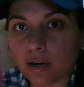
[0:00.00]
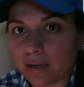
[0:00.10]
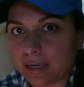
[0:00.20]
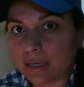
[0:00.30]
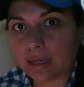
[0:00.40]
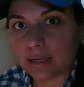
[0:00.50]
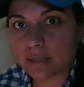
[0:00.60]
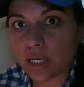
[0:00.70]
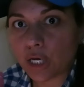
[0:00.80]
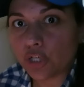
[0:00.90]
All right,
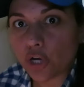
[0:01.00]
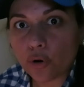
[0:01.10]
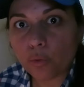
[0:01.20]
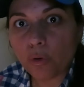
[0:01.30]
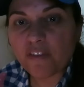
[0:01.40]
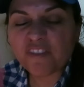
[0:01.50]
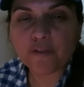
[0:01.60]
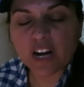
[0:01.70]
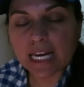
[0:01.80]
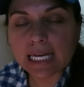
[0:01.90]
guys. No
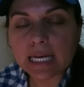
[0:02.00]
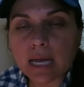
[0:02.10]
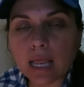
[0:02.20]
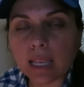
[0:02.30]
freaking